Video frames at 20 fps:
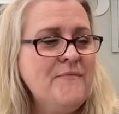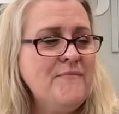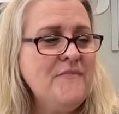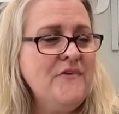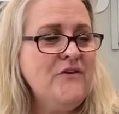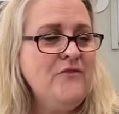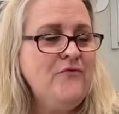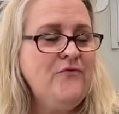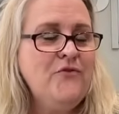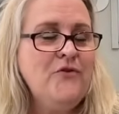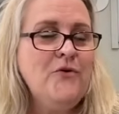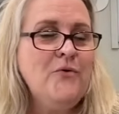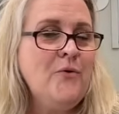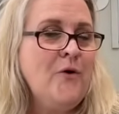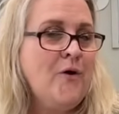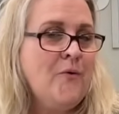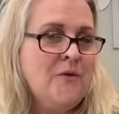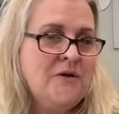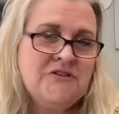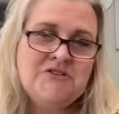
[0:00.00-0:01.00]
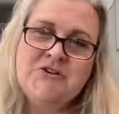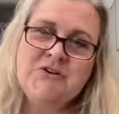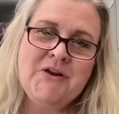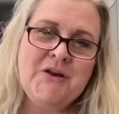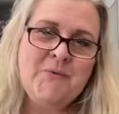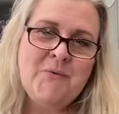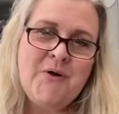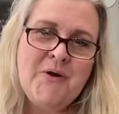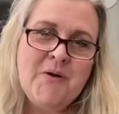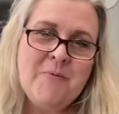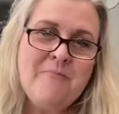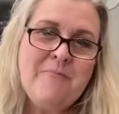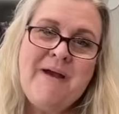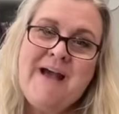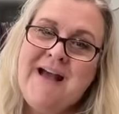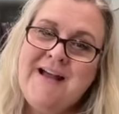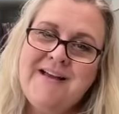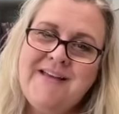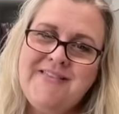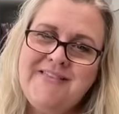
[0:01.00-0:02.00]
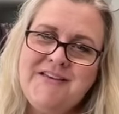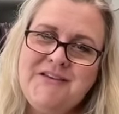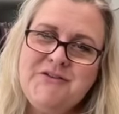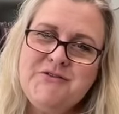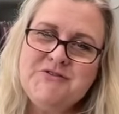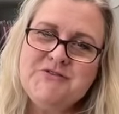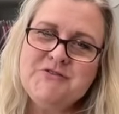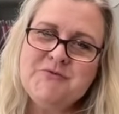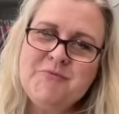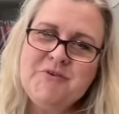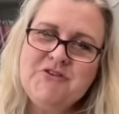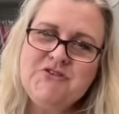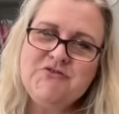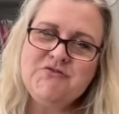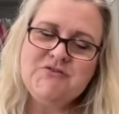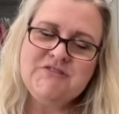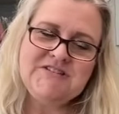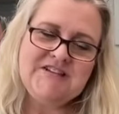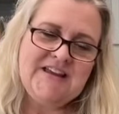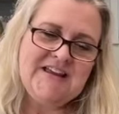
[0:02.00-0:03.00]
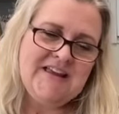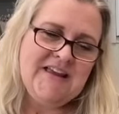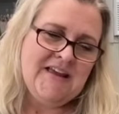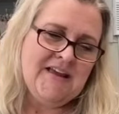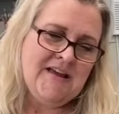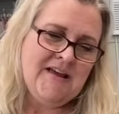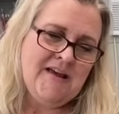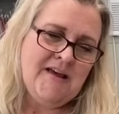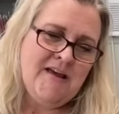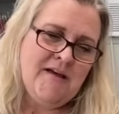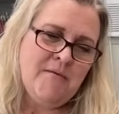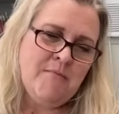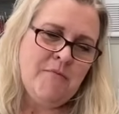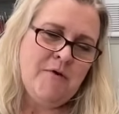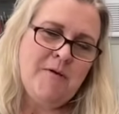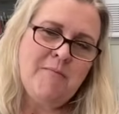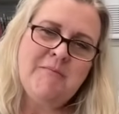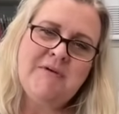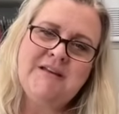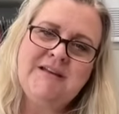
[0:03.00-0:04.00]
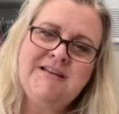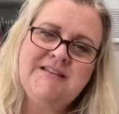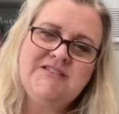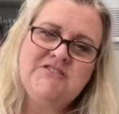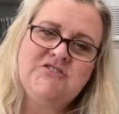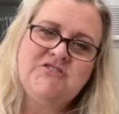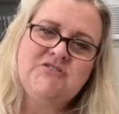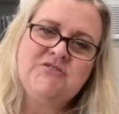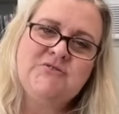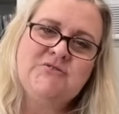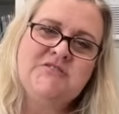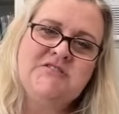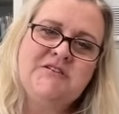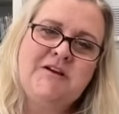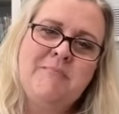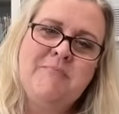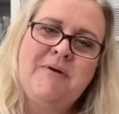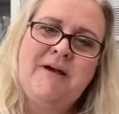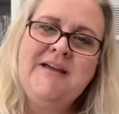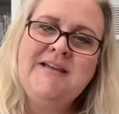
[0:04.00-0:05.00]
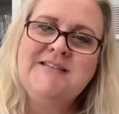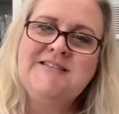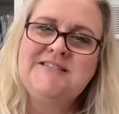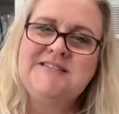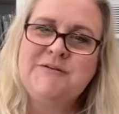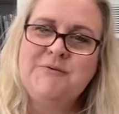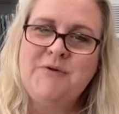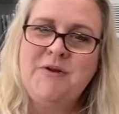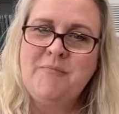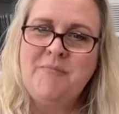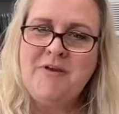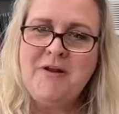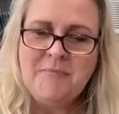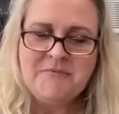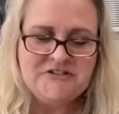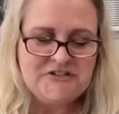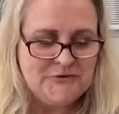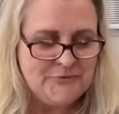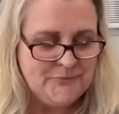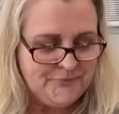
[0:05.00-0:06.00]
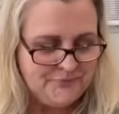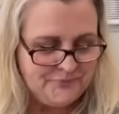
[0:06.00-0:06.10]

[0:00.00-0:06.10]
If you are returning, welcome back. I thank you so much for taking a minute to stop by and see what I've been up to.